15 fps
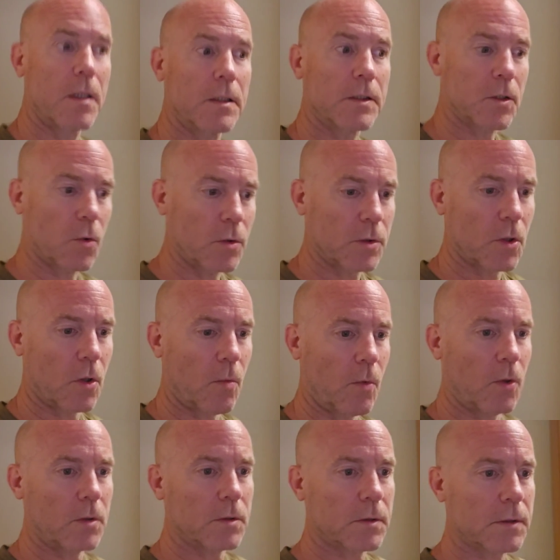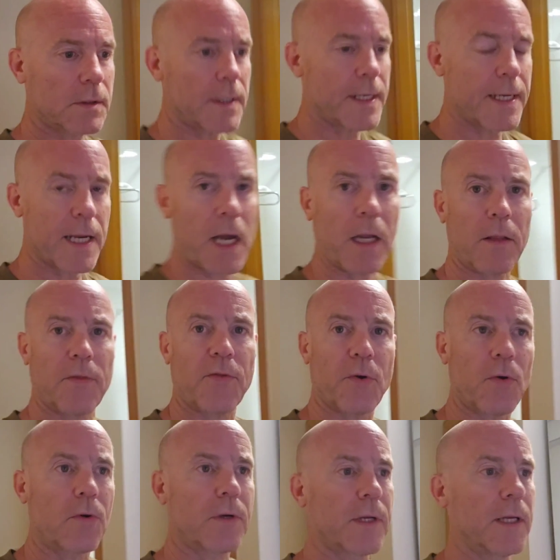So it's almost
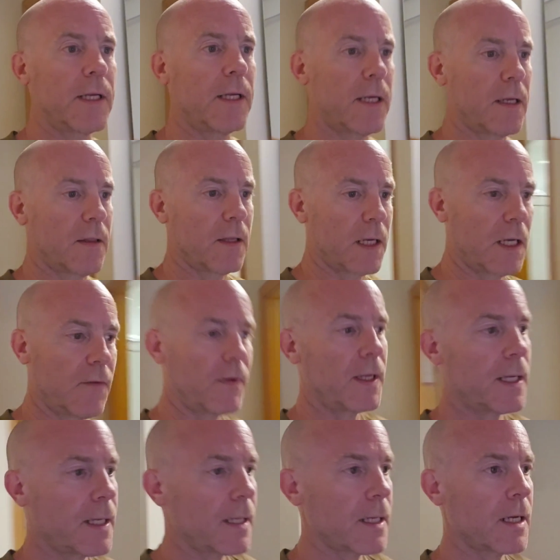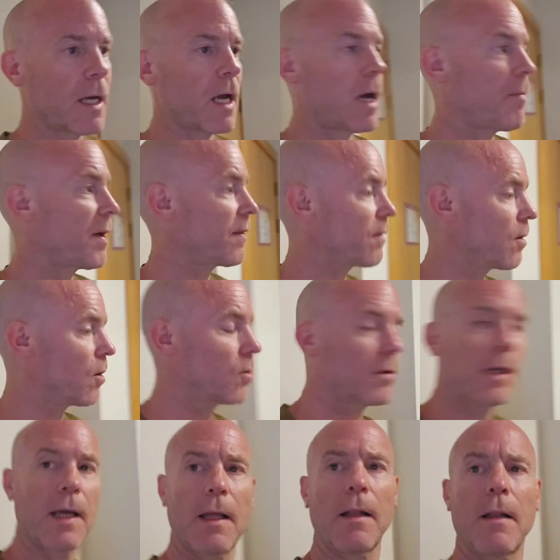9:30 in the evening. I'm at the
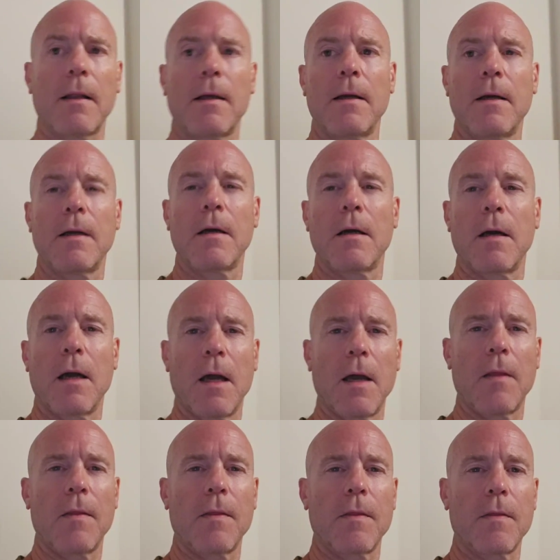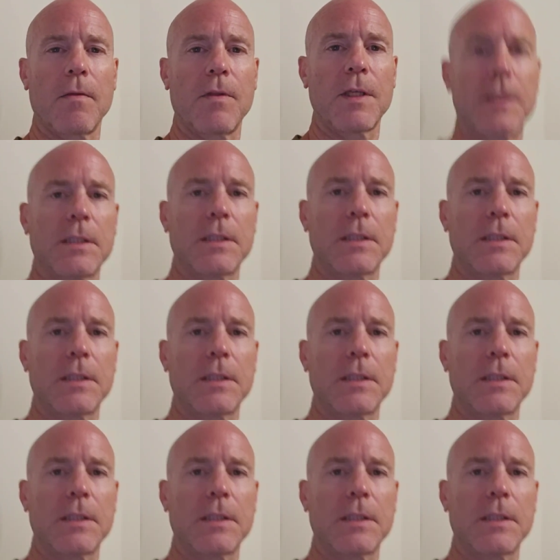hotel, and this